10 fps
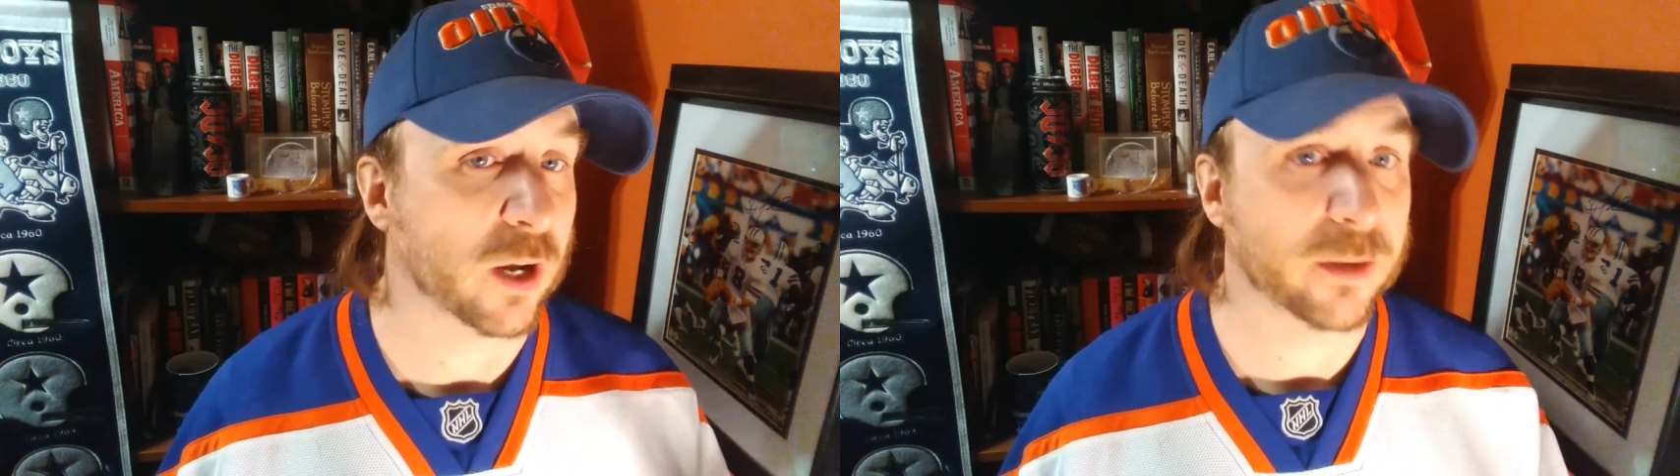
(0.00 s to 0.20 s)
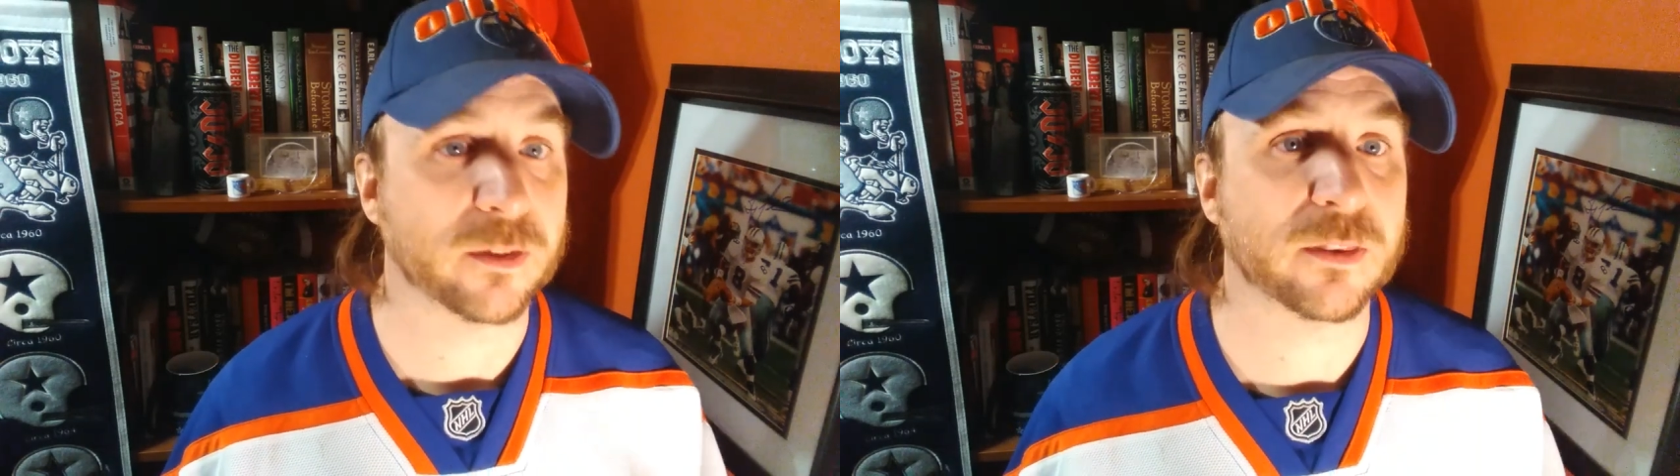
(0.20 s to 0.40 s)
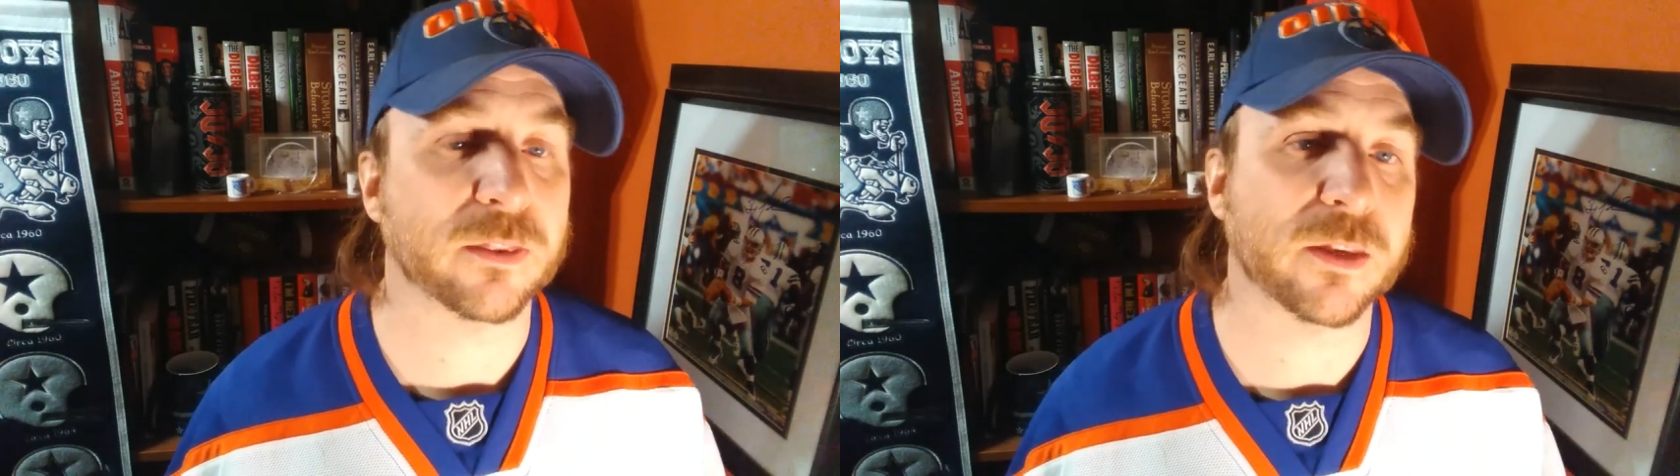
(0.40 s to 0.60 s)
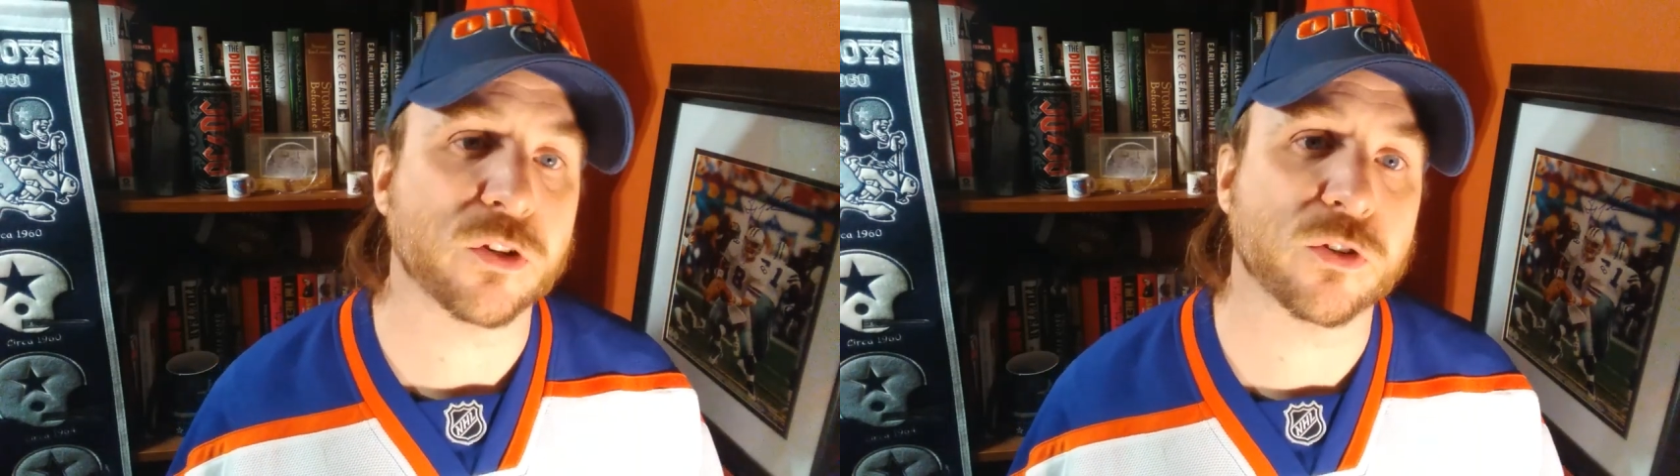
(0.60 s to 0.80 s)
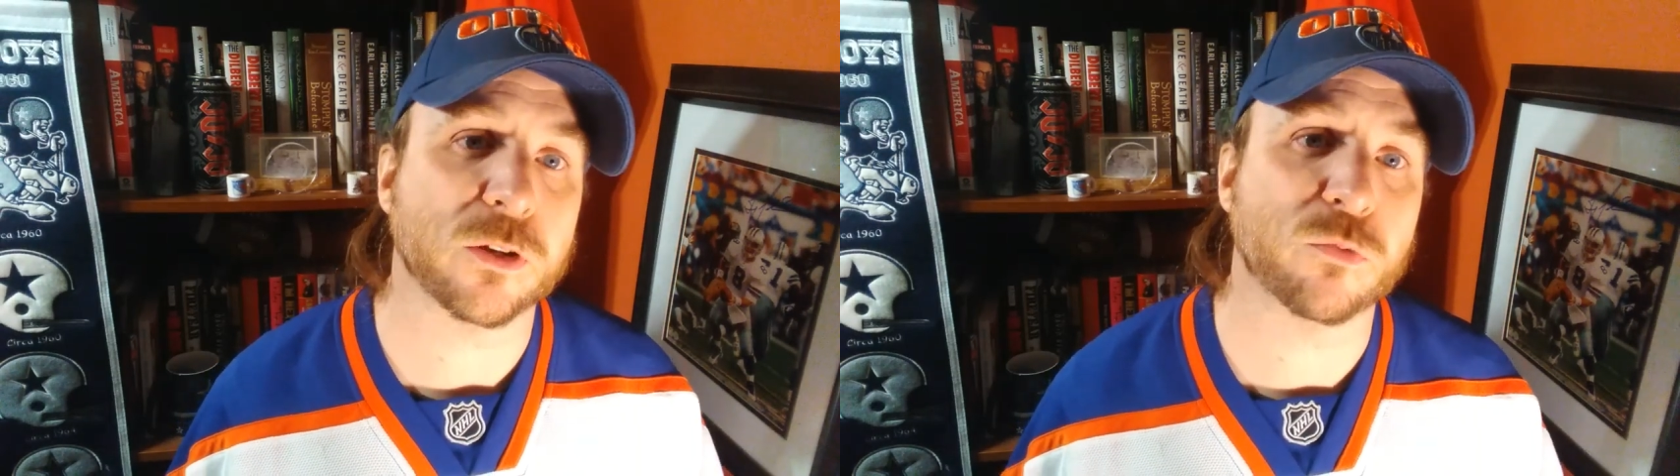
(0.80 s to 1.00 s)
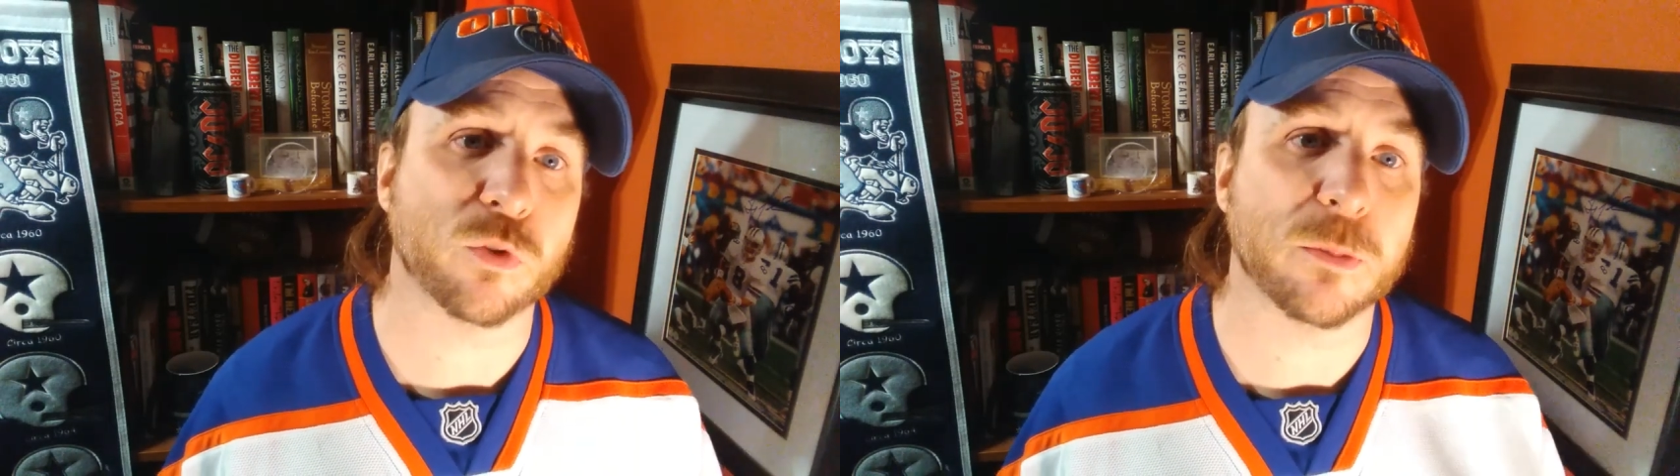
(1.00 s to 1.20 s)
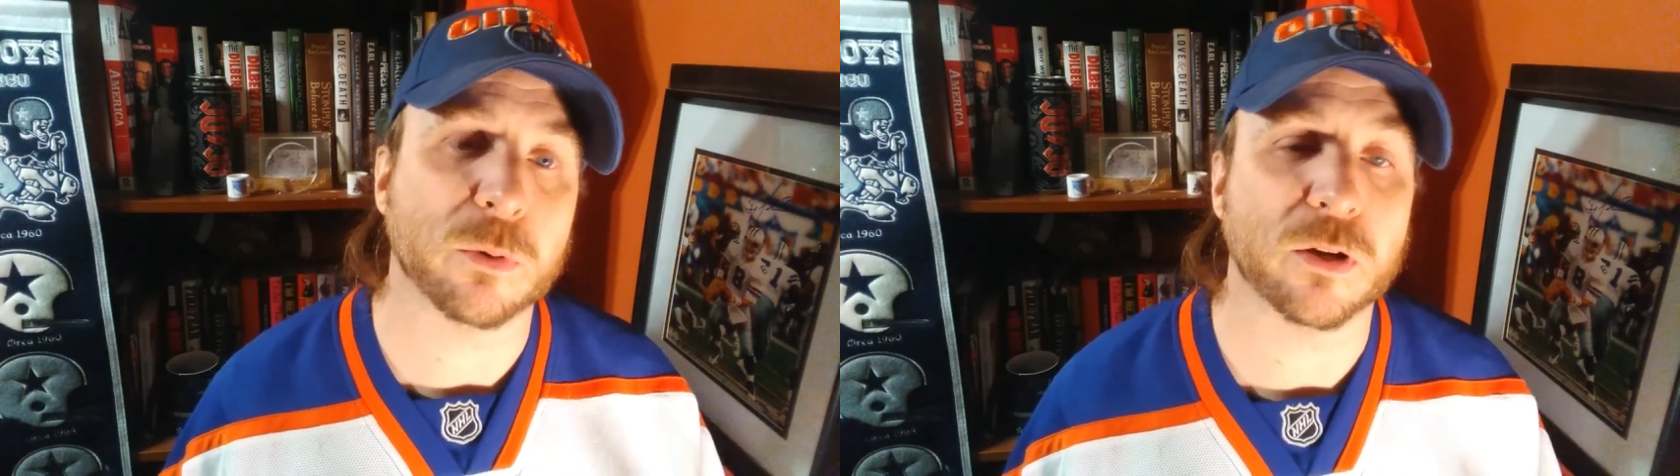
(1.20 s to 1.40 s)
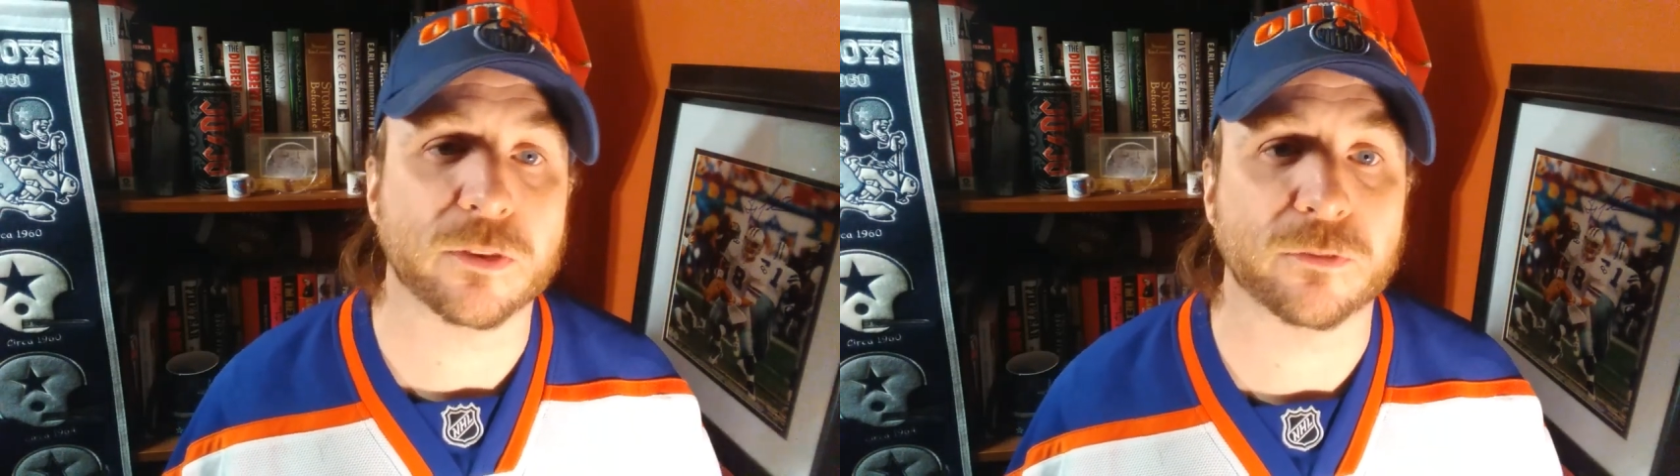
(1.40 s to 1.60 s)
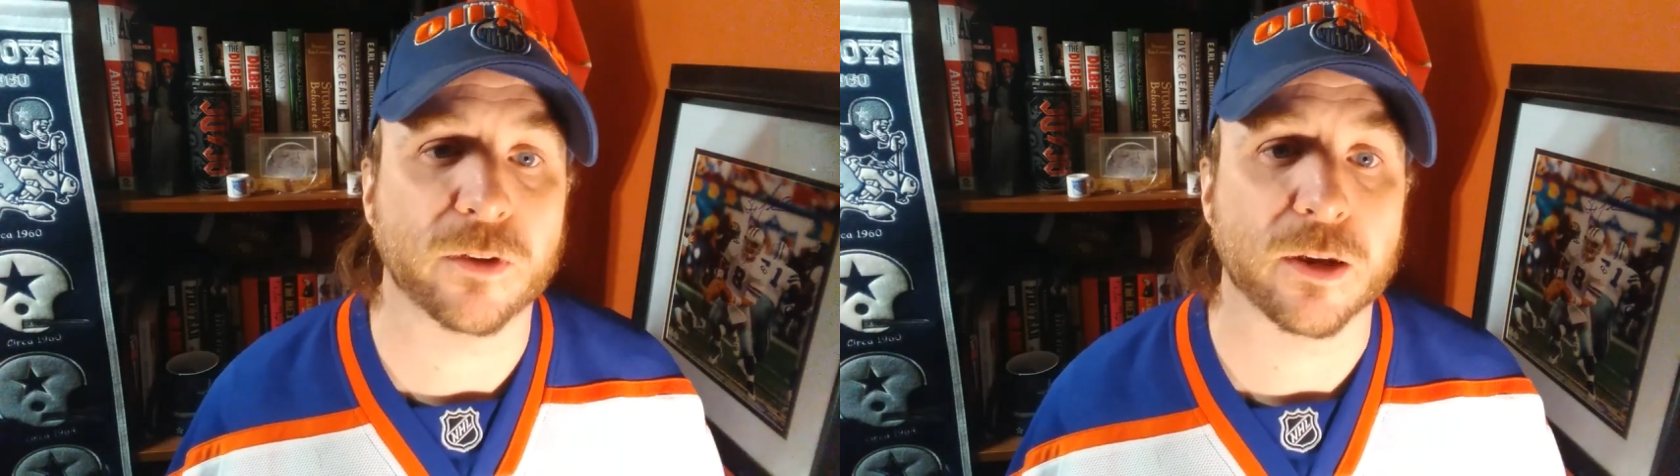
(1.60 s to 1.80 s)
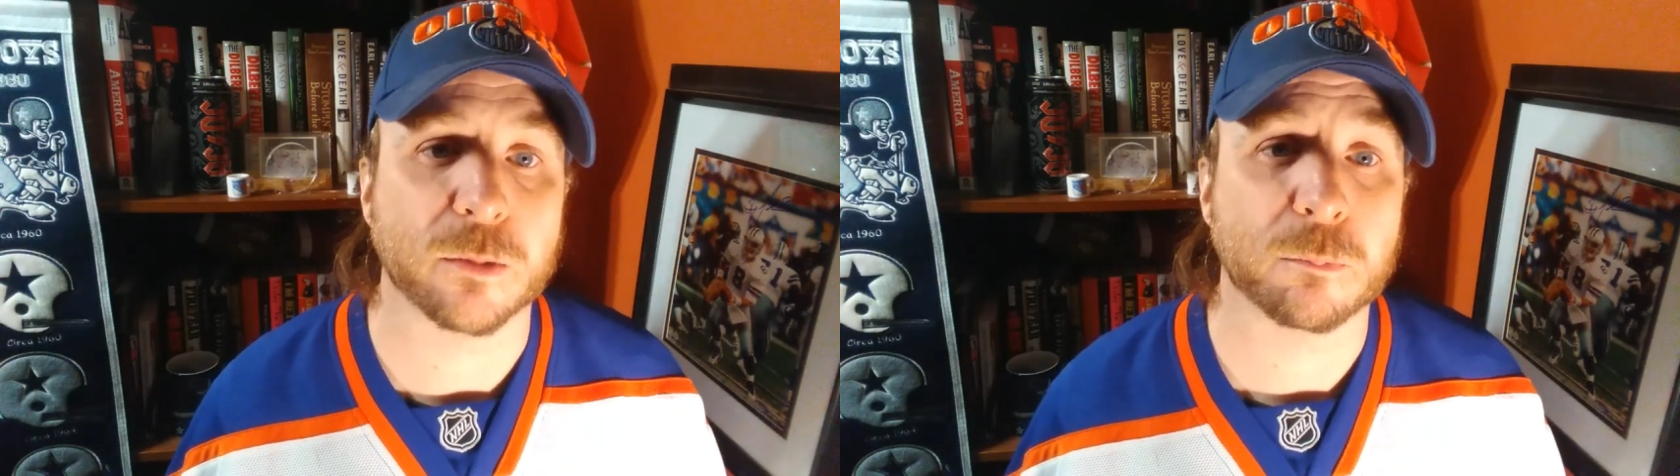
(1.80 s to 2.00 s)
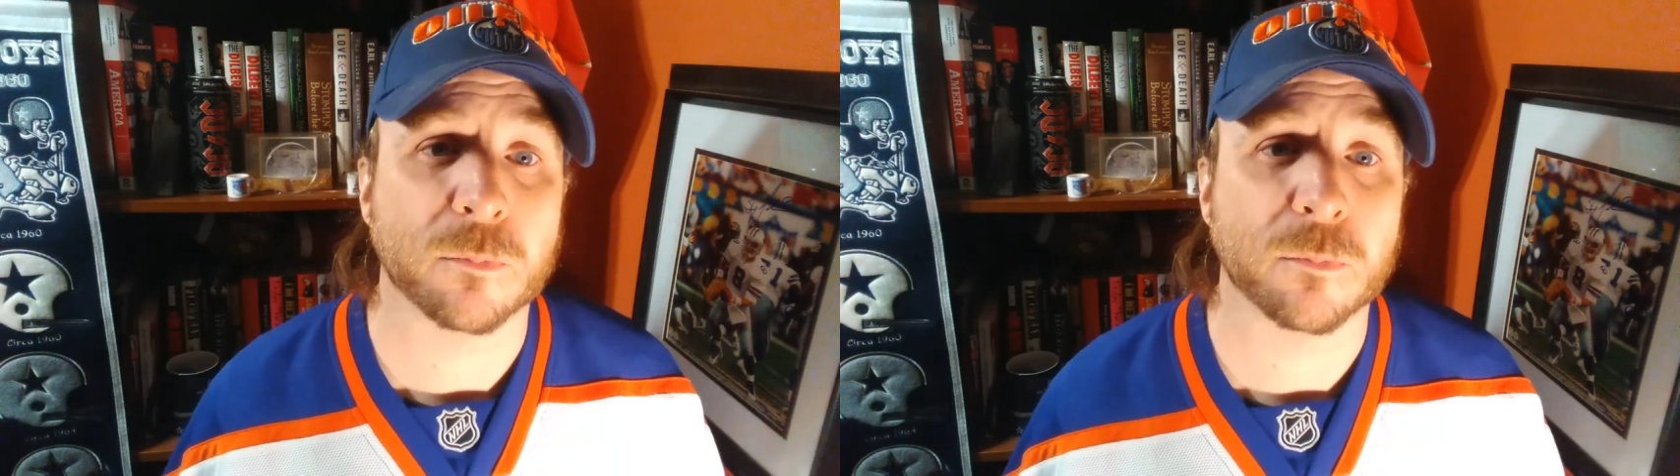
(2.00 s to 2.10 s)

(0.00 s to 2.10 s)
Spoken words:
I think that they should rebook the fight.